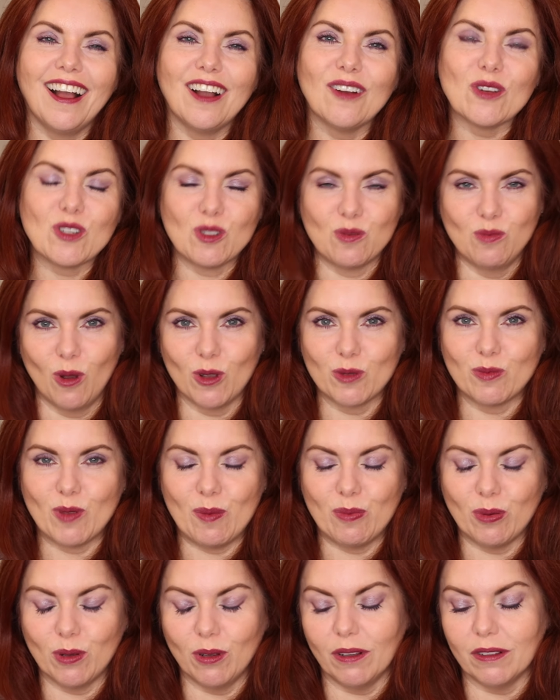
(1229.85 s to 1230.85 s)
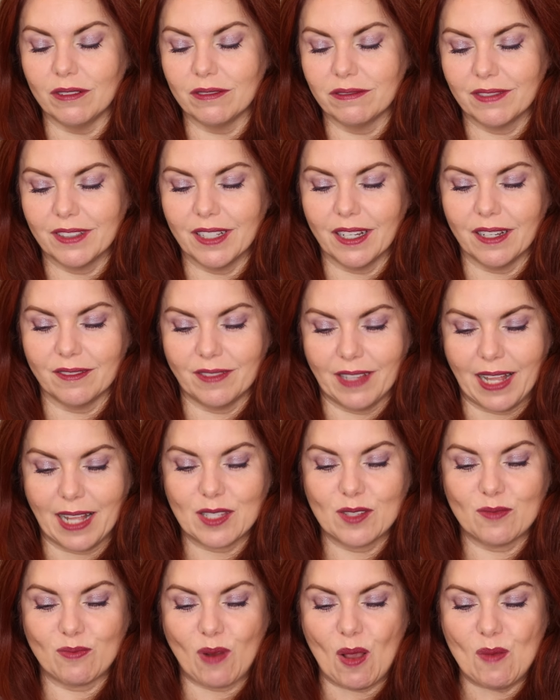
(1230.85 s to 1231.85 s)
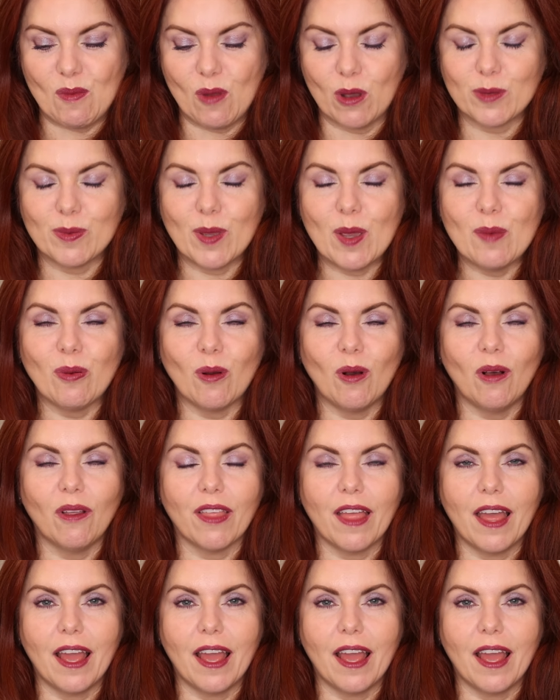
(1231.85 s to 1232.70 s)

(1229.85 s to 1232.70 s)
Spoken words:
which most people, that's probably most people,